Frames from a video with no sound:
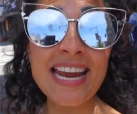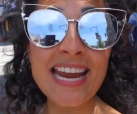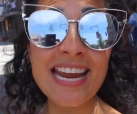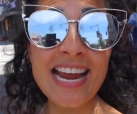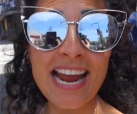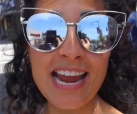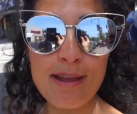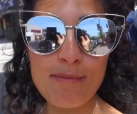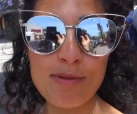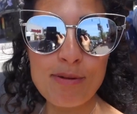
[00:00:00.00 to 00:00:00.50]
Today
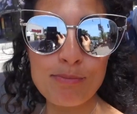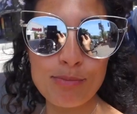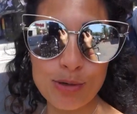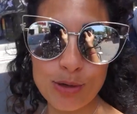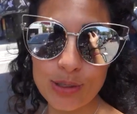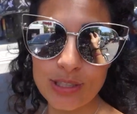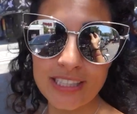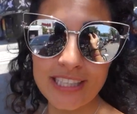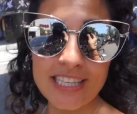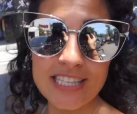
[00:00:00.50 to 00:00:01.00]
I am in
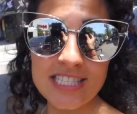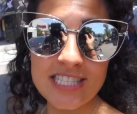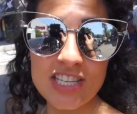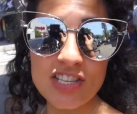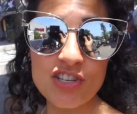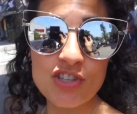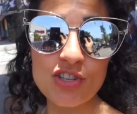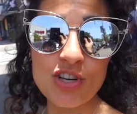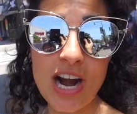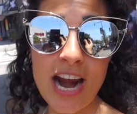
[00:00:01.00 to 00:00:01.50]
Brooklyn to
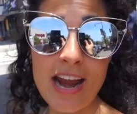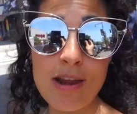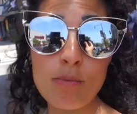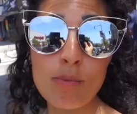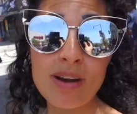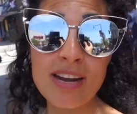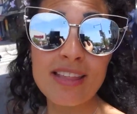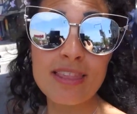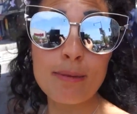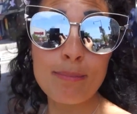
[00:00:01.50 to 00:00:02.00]
try
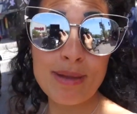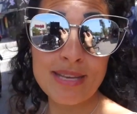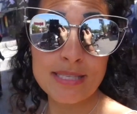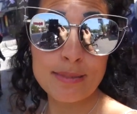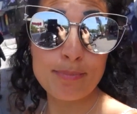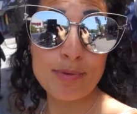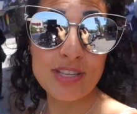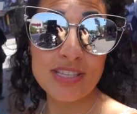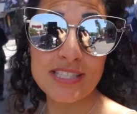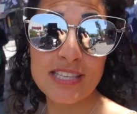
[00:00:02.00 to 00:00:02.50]
one of the best
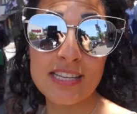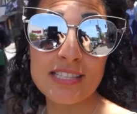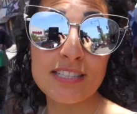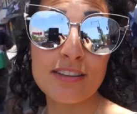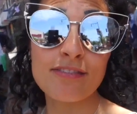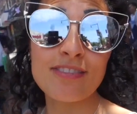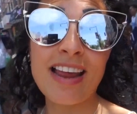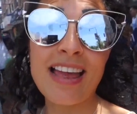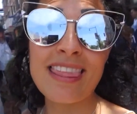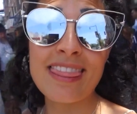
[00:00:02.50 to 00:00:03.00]
pizzas,
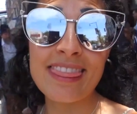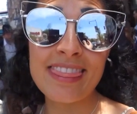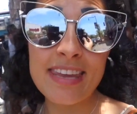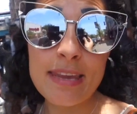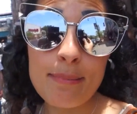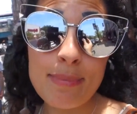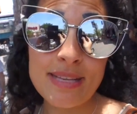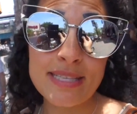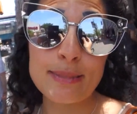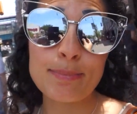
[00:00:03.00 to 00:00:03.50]
if not
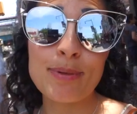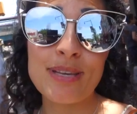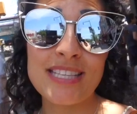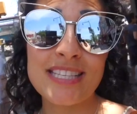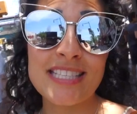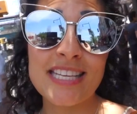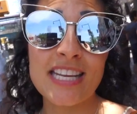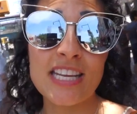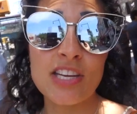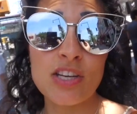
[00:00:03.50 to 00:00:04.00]
the best
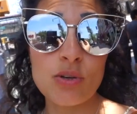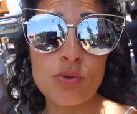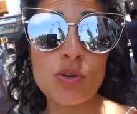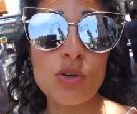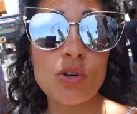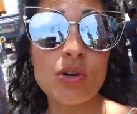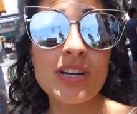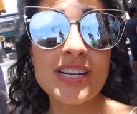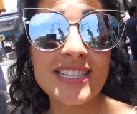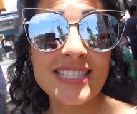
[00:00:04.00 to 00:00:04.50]
pizza in New
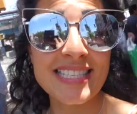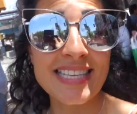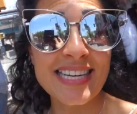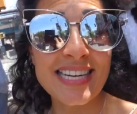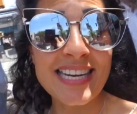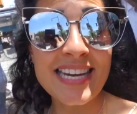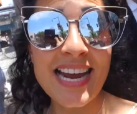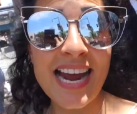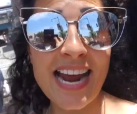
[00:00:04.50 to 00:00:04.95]
York City.